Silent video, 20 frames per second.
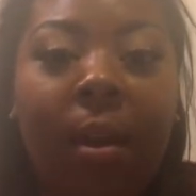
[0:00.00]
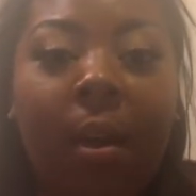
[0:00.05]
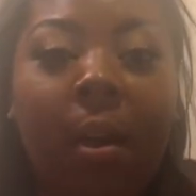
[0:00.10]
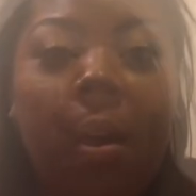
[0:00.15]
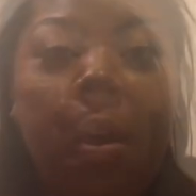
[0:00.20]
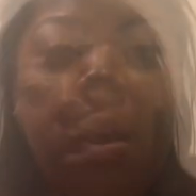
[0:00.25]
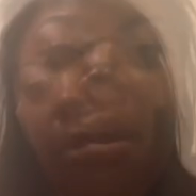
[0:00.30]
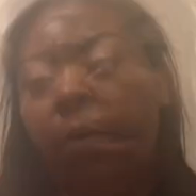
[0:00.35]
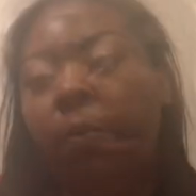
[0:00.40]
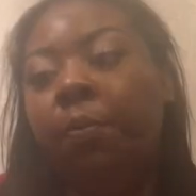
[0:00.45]

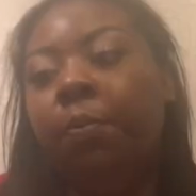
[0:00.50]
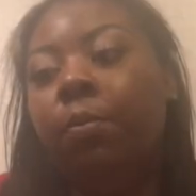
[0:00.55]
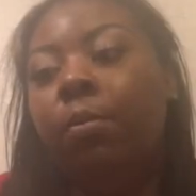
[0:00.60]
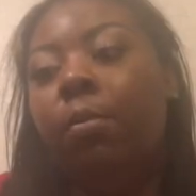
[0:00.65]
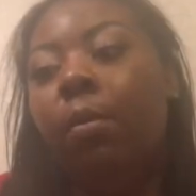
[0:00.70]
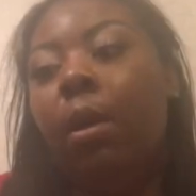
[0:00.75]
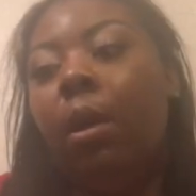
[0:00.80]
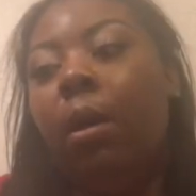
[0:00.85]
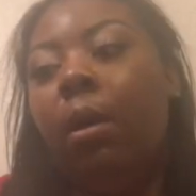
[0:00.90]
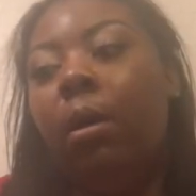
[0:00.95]
Well,
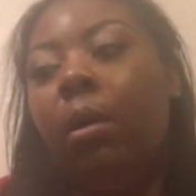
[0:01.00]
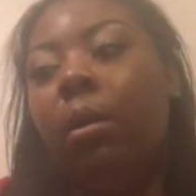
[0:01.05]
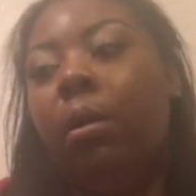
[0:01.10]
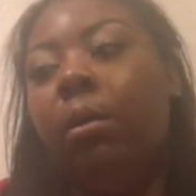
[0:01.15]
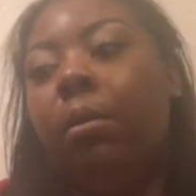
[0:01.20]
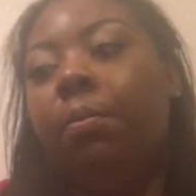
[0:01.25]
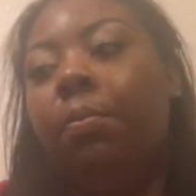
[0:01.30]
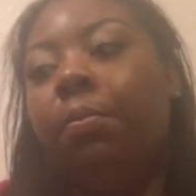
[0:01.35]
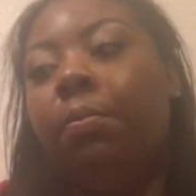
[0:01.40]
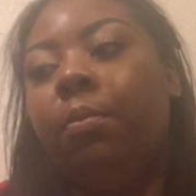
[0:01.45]

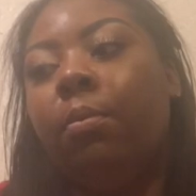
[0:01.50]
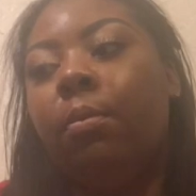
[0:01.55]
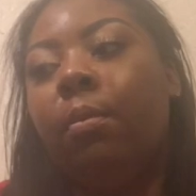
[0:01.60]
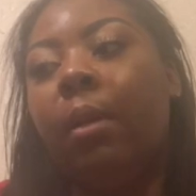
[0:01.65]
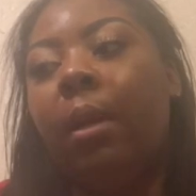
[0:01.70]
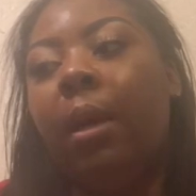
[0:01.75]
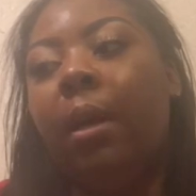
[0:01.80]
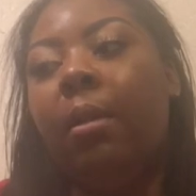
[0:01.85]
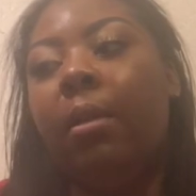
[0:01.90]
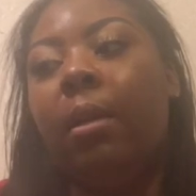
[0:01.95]

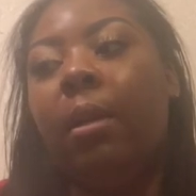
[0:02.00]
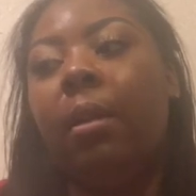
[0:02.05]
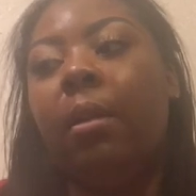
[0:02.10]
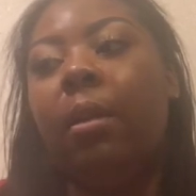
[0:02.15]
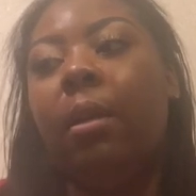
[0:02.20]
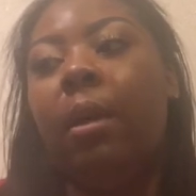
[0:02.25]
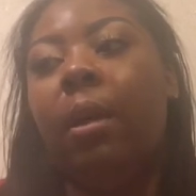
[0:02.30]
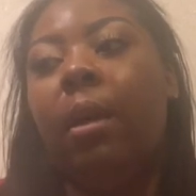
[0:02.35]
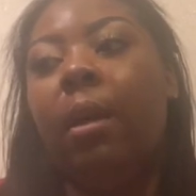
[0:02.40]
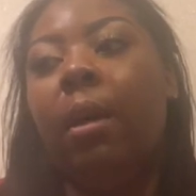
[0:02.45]
I think
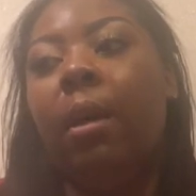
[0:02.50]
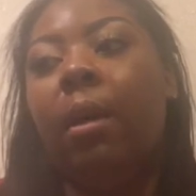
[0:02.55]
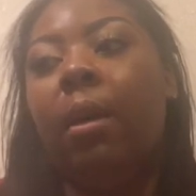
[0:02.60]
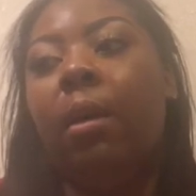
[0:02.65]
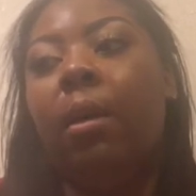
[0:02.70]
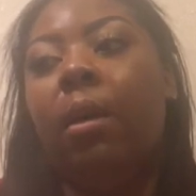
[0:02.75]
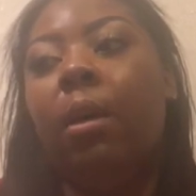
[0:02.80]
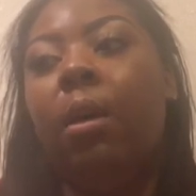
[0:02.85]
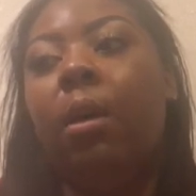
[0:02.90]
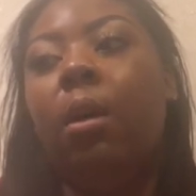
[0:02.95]
that
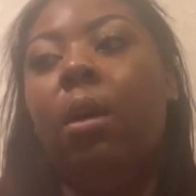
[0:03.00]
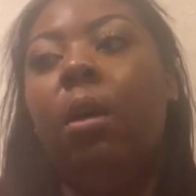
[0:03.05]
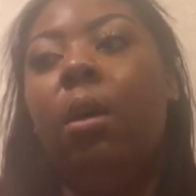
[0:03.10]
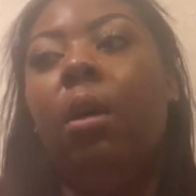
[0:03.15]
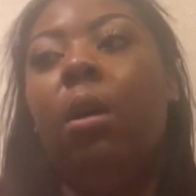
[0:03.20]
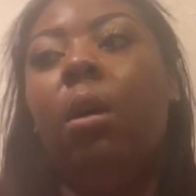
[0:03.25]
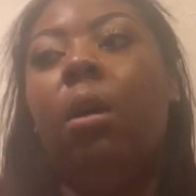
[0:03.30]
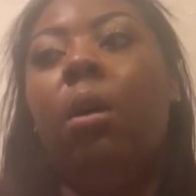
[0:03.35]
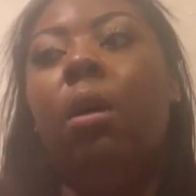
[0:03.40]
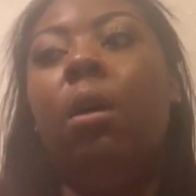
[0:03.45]

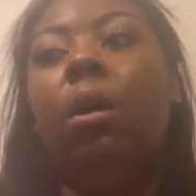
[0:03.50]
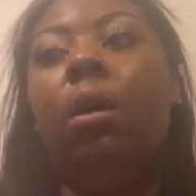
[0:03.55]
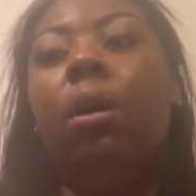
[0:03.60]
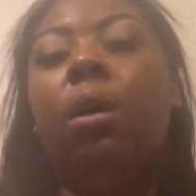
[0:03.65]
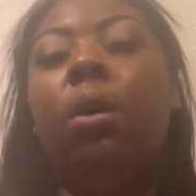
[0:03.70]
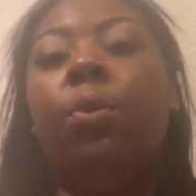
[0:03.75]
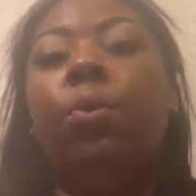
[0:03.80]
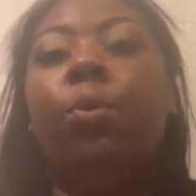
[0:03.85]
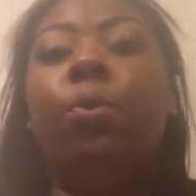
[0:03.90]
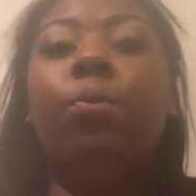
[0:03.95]

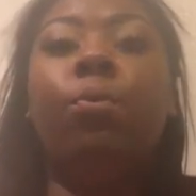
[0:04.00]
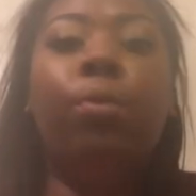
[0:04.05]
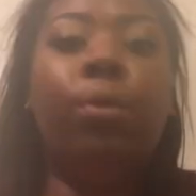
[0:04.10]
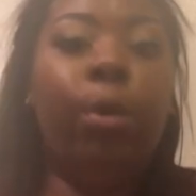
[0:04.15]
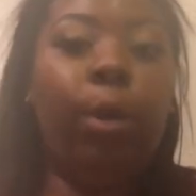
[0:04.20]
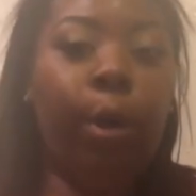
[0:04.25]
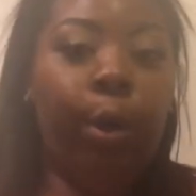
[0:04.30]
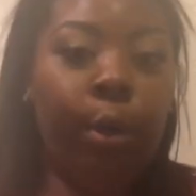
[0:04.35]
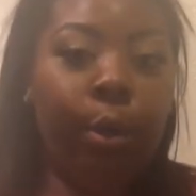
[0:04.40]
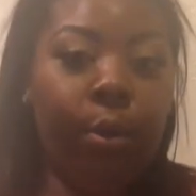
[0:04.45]
through
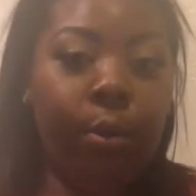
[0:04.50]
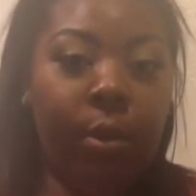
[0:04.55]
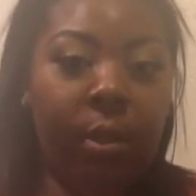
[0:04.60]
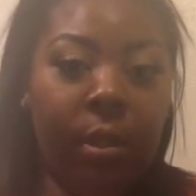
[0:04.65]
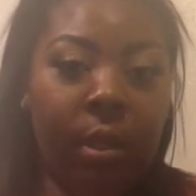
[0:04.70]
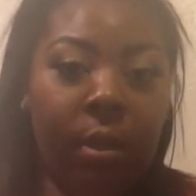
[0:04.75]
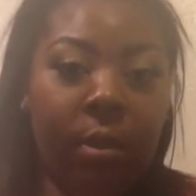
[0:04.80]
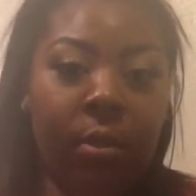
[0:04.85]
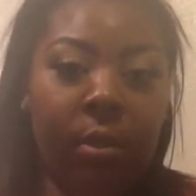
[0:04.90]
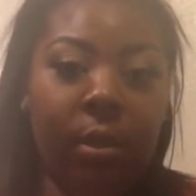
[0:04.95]
learned
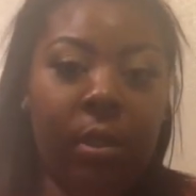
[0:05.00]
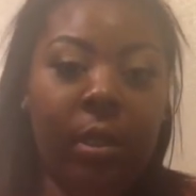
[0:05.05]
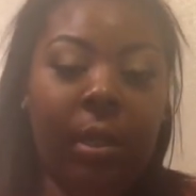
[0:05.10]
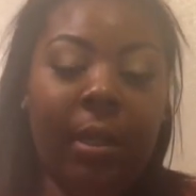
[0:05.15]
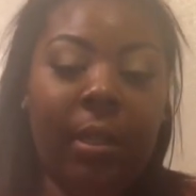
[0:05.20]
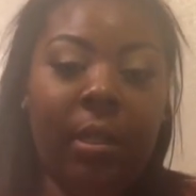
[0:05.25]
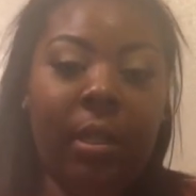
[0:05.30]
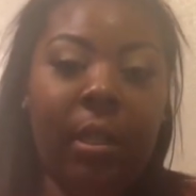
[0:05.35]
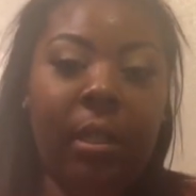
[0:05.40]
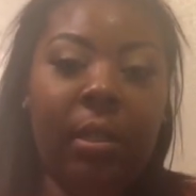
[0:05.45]
skills and
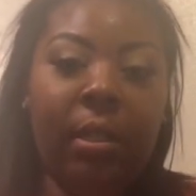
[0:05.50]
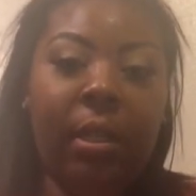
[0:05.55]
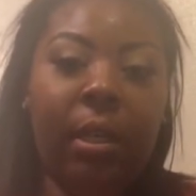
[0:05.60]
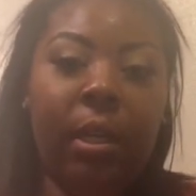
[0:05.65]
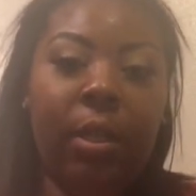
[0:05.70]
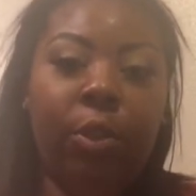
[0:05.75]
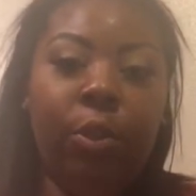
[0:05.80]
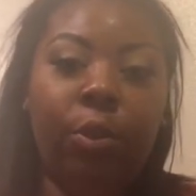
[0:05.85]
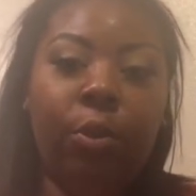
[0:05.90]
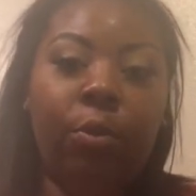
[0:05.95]
techniques
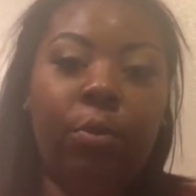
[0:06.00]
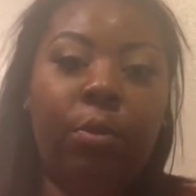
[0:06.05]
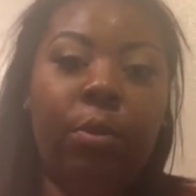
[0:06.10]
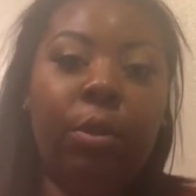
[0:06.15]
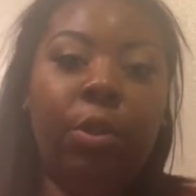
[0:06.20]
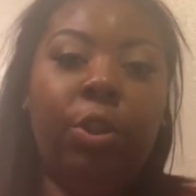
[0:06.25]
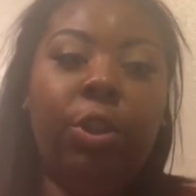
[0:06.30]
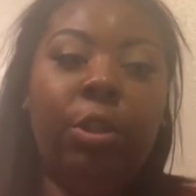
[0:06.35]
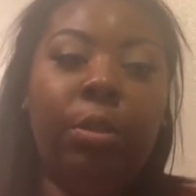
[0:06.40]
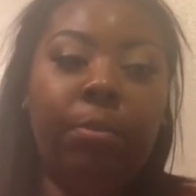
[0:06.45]
that you
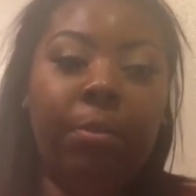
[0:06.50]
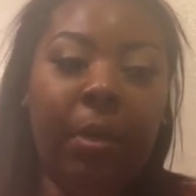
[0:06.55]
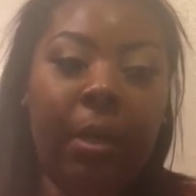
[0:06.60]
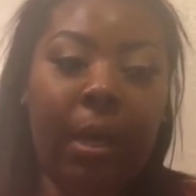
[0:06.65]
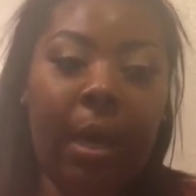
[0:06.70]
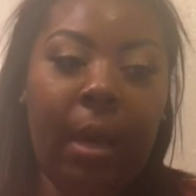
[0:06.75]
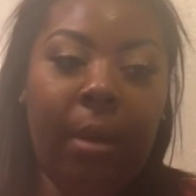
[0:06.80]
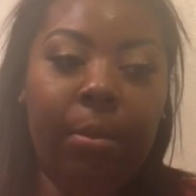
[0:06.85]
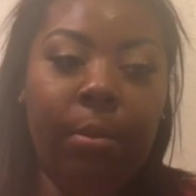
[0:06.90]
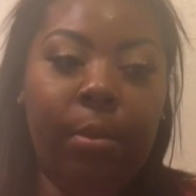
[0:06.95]
should
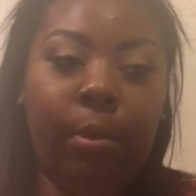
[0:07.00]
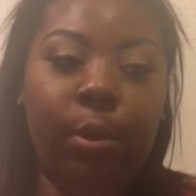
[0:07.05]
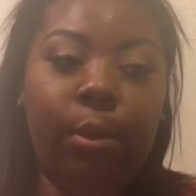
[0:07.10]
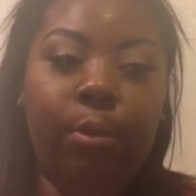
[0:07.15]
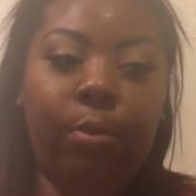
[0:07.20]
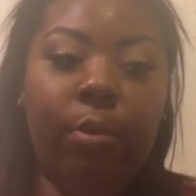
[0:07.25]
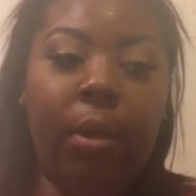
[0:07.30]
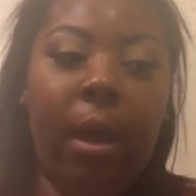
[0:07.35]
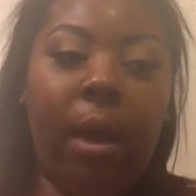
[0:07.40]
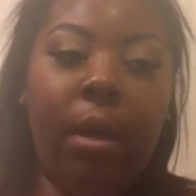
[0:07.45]
be able
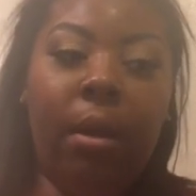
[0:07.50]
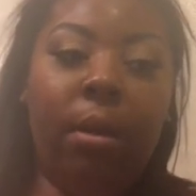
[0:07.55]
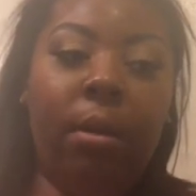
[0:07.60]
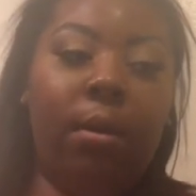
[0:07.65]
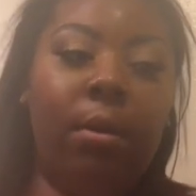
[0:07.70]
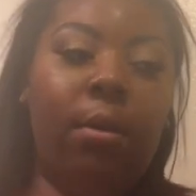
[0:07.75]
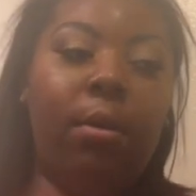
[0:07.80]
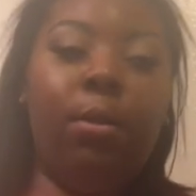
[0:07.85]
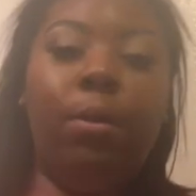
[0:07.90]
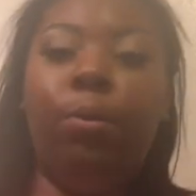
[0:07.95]
to conquer
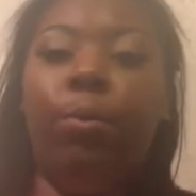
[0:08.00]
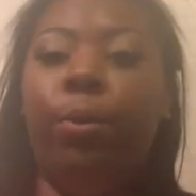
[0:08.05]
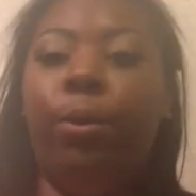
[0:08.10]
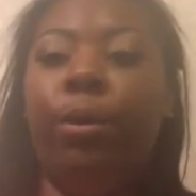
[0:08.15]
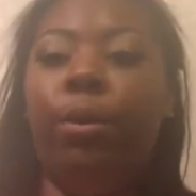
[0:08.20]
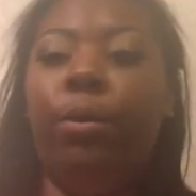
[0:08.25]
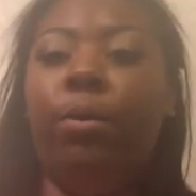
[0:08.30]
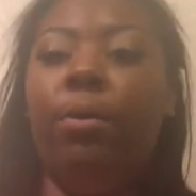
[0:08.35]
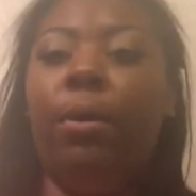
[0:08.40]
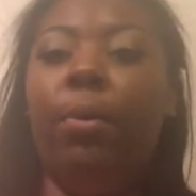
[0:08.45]
the
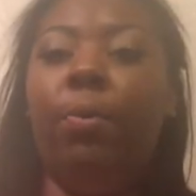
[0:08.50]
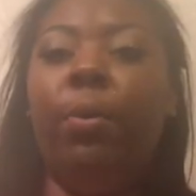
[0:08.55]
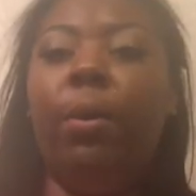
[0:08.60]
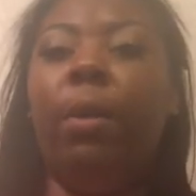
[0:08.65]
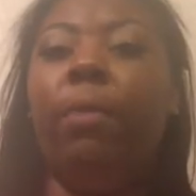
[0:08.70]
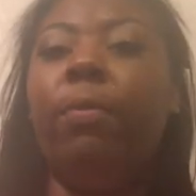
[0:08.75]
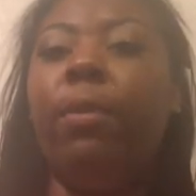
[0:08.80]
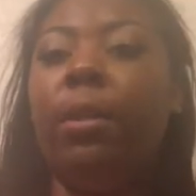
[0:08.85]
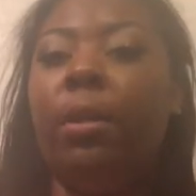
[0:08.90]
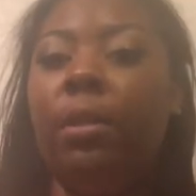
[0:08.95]
world and
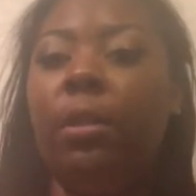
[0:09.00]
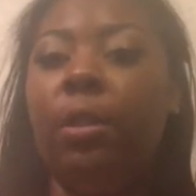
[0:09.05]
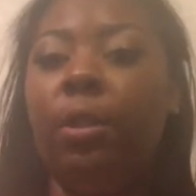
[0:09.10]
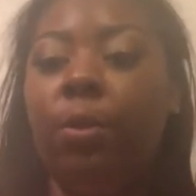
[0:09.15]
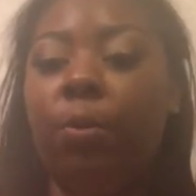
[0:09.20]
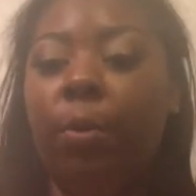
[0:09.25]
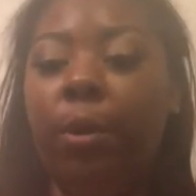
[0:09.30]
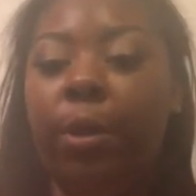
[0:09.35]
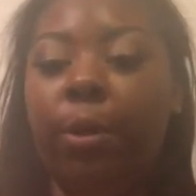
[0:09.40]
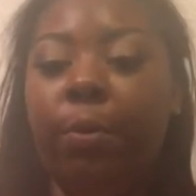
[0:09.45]
whatever it is that
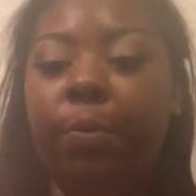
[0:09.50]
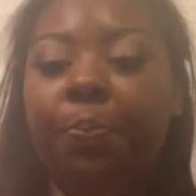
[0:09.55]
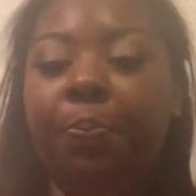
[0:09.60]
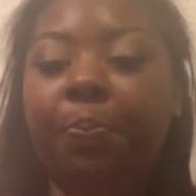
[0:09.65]
you want to do.